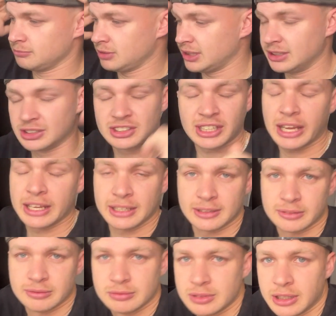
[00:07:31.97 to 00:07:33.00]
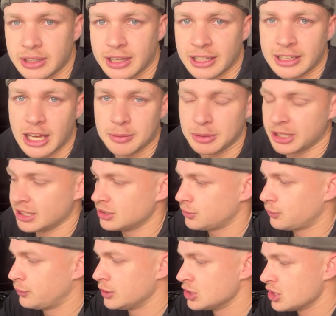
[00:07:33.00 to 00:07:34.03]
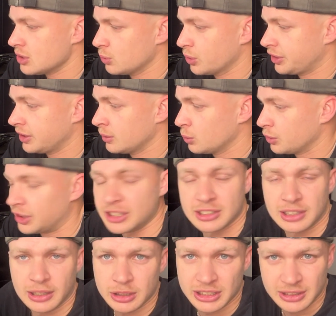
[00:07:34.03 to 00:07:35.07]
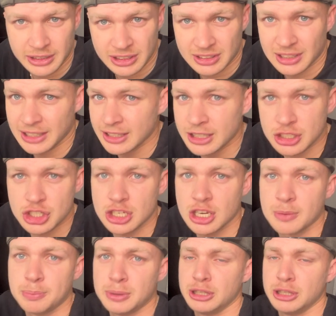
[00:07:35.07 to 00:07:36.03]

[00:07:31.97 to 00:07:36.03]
insane in that game against Fiji with his leadership.